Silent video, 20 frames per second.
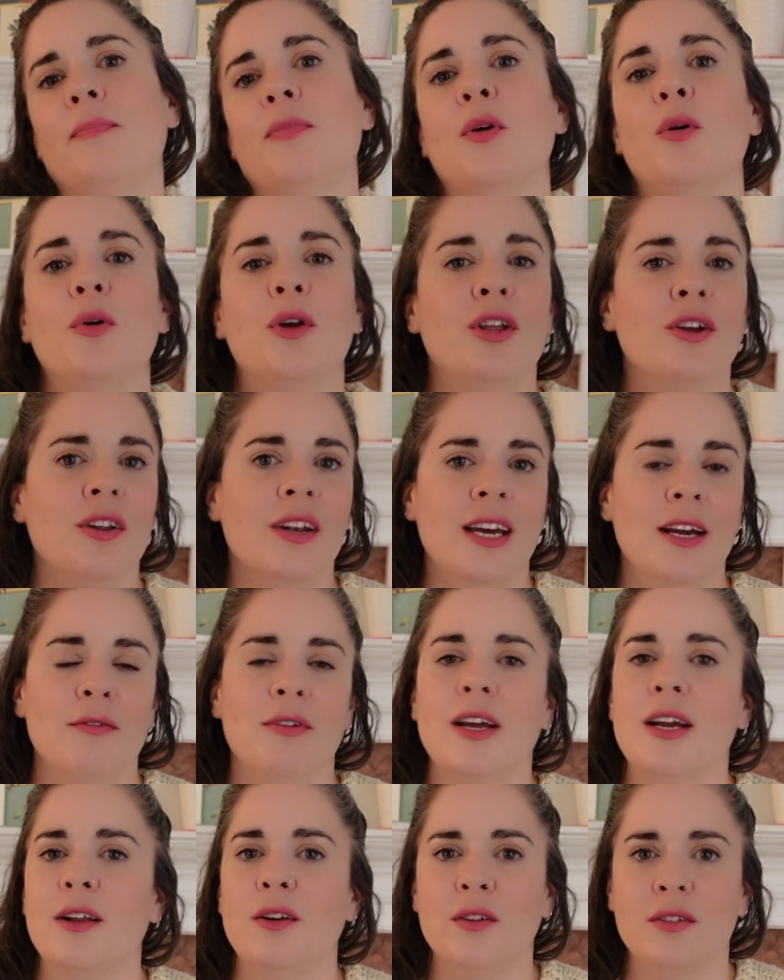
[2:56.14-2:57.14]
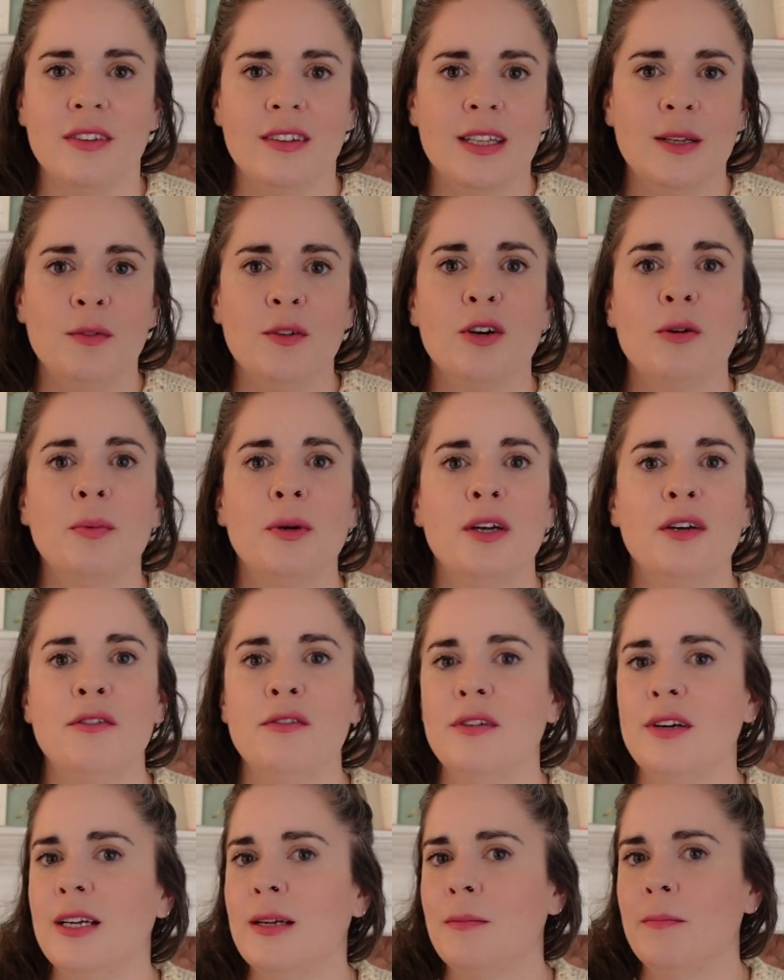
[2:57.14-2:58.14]
or you can have like a long sleeve top
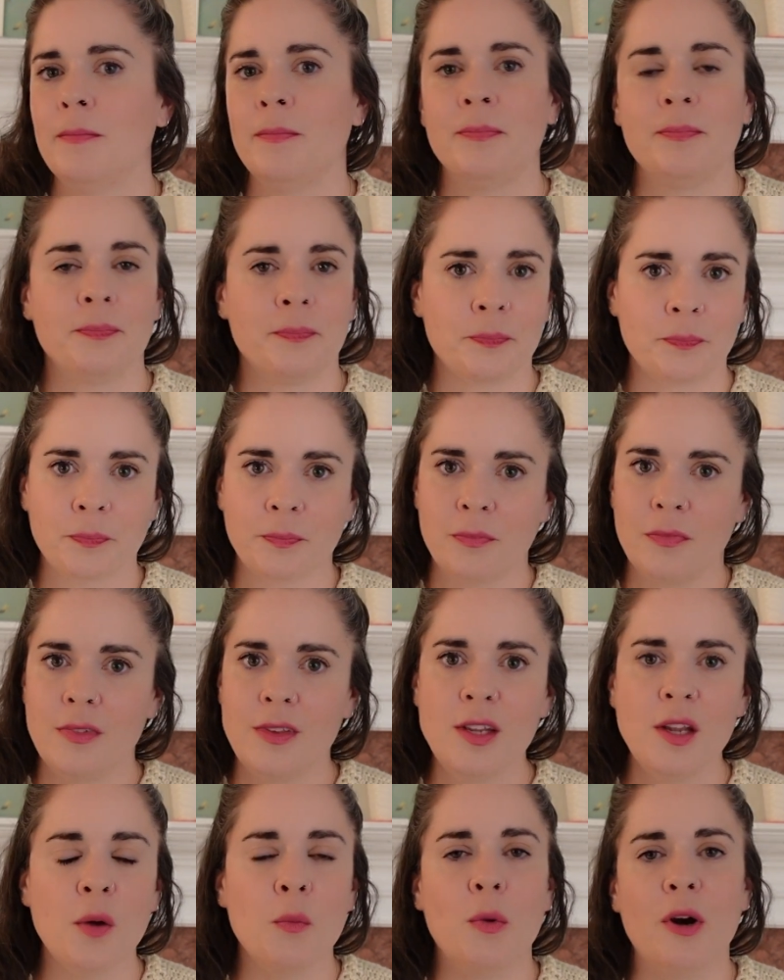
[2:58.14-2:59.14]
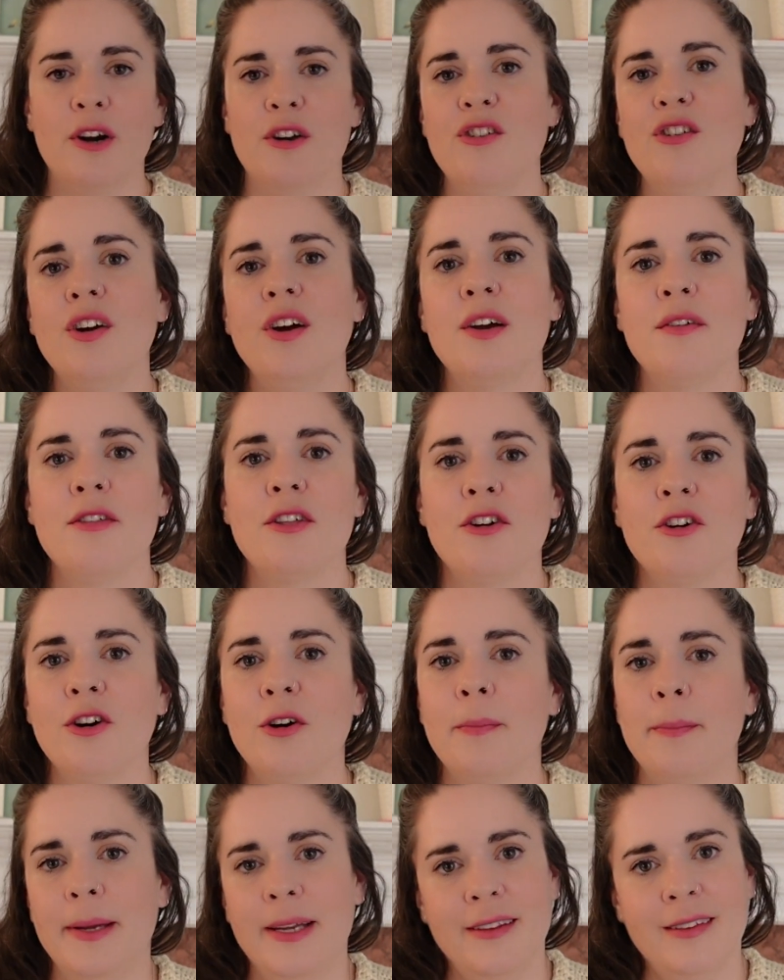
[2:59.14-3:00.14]
over it, wear a shirt over the
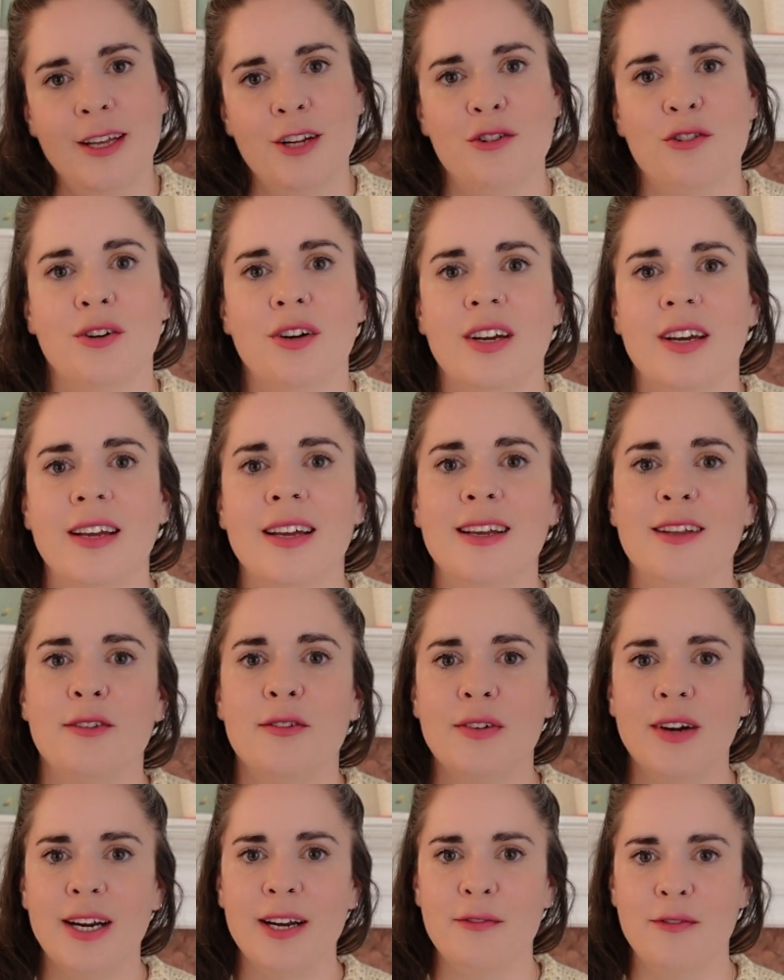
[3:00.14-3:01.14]
top, etc. It's very